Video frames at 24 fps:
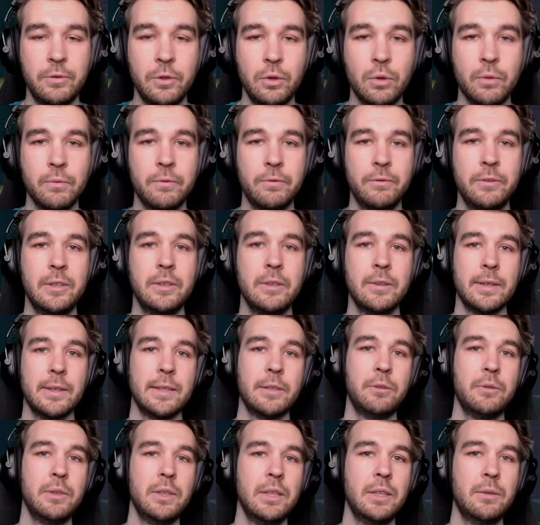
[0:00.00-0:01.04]
you don't feel
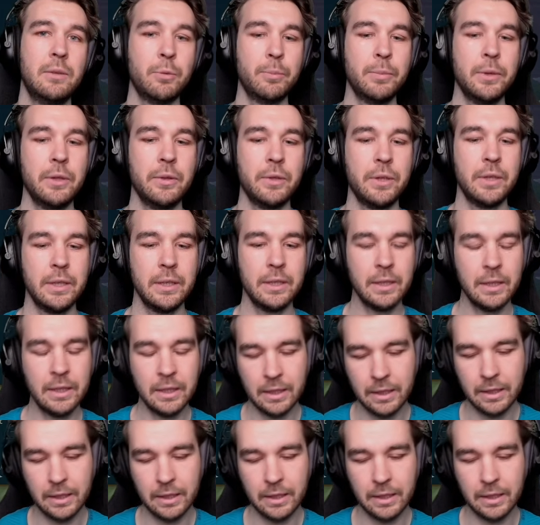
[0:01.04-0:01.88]
like you need mobility.